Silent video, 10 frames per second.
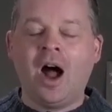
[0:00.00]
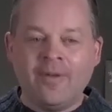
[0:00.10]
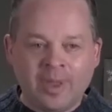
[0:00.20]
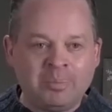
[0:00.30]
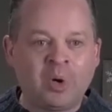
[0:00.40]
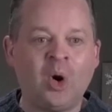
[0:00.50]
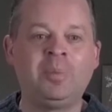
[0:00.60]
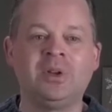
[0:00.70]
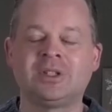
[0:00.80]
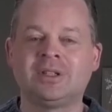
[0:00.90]
of the
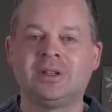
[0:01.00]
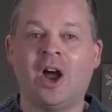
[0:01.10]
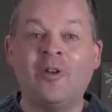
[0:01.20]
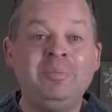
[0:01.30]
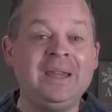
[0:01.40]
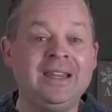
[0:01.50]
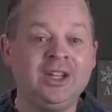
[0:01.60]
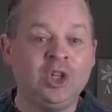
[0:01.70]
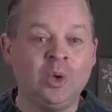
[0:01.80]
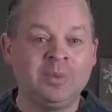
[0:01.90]
purpose of
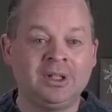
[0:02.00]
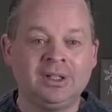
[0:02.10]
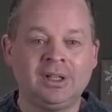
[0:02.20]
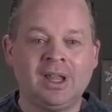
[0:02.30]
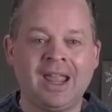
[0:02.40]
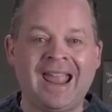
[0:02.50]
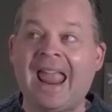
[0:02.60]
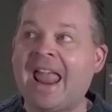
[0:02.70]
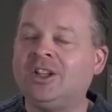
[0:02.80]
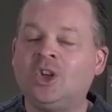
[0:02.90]
being human
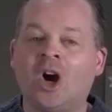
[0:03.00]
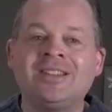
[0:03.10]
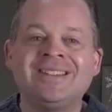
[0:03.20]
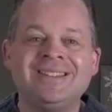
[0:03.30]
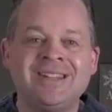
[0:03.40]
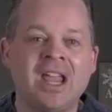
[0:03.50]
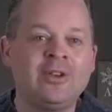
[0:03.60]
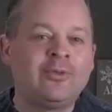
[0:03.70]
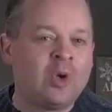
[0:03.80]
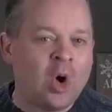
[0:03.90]
and God's
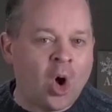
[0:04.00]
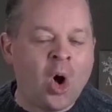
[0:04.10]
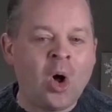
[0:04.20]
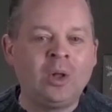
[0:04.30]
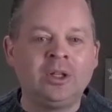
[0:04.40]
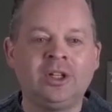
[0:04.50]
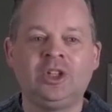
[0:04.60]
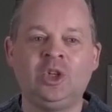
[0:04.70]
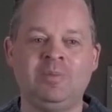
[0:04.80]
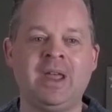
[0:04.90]
intent for all
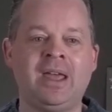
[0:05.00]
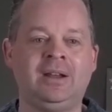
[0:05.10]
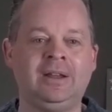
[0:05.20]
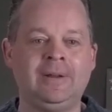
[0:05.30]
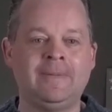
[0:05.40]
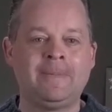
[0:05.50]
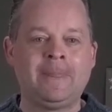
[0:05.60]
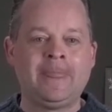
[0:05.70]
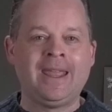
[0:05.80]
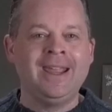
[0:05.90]
humanity.
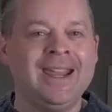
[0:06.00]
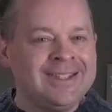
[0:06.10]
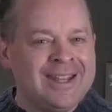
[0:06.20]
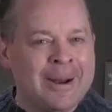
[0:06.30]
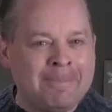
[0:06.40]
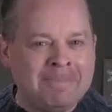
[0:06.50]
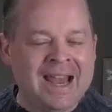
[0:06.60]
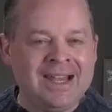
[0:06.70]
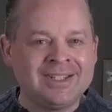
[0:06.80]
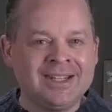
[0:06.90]
Isn't it
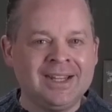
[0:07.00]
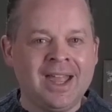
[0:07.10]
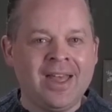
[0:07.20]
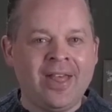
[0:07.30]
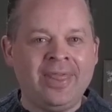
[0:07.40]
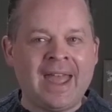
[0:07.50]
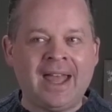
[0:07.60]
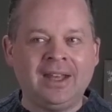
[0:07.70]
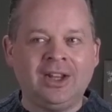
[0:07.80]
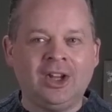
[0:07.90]
amazing
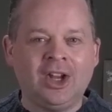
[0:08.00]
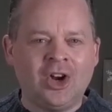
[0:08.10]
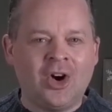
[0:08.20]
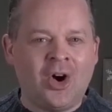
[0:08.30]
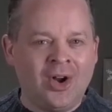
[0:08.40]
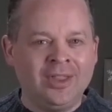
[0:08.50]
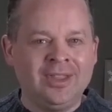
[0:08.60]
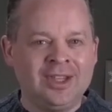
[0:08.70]
that on